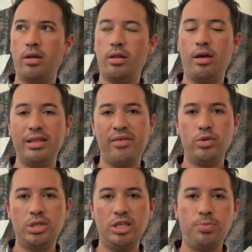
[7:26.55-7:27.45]
level
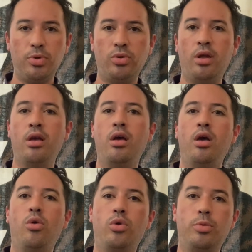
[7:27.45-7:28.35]
teaspoon
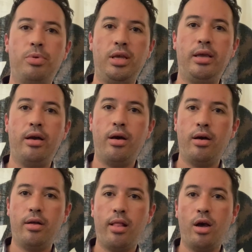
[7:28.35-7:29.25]
would be
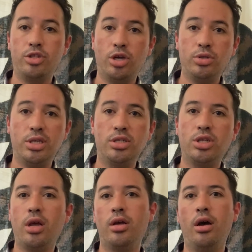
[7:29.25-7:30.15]
a dosage.
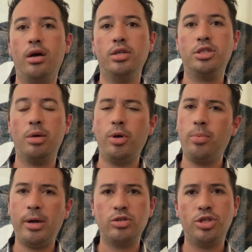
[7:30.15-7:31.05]
Some are
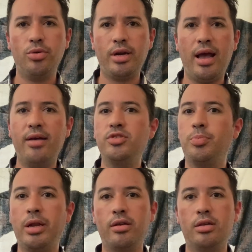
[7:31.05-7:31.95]
about 2.5,
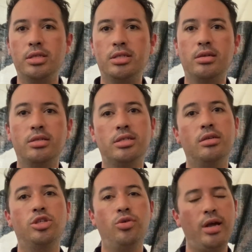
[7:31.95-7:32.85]
depending on the
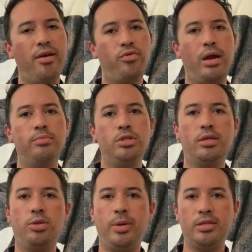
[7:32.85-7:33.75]
2.5 grams,
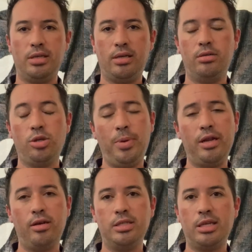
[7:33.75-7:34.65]

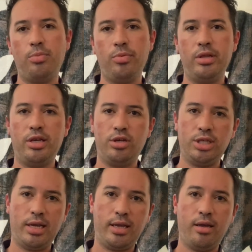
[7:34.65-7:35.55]
depending on the supplement that you're
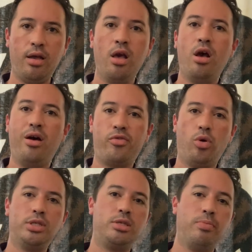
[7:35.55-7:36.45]
taking. Of
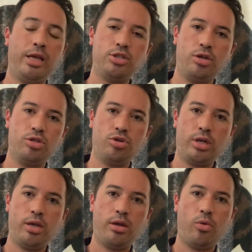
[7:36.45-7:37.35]
course, make sure you're
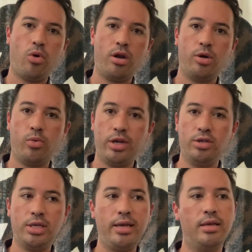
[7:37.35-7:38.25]
drinking water when you're
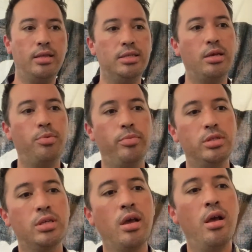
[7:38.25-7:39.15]
taking these supplements.